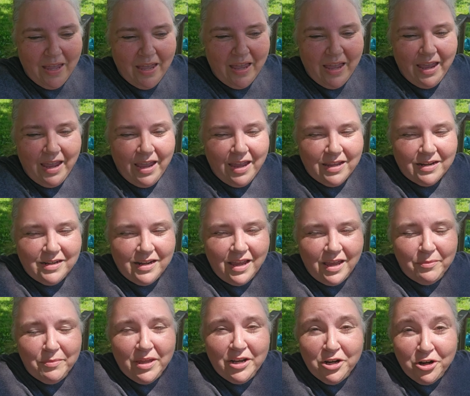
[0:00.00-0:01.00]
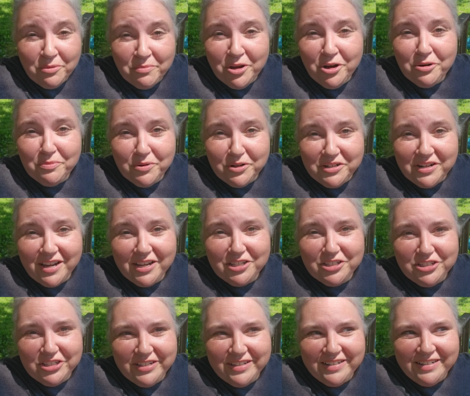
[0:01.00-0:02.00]
And her milk
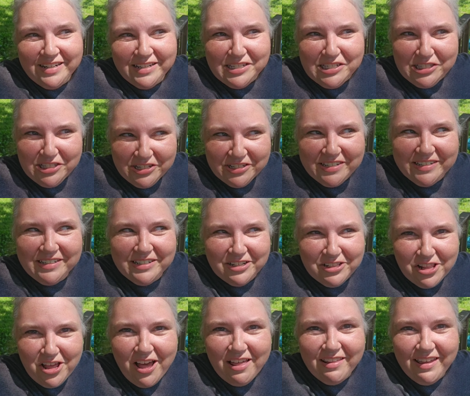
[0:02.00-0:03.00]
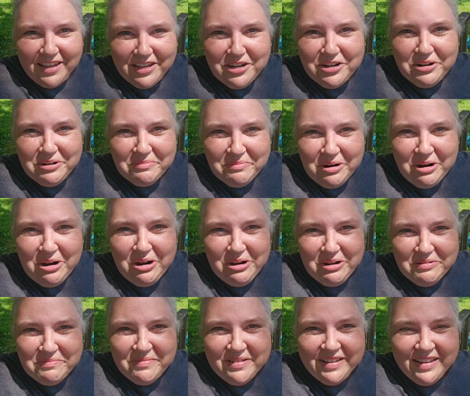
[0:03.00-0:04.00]
production is looking a lot like her
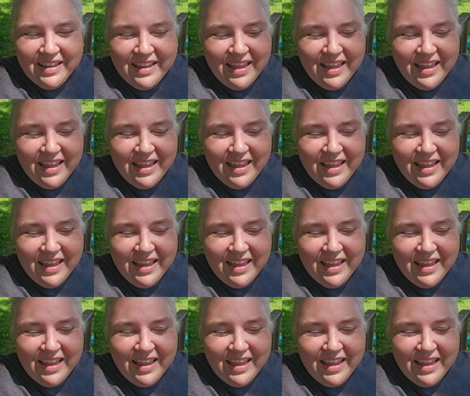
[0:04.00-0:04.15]
mom.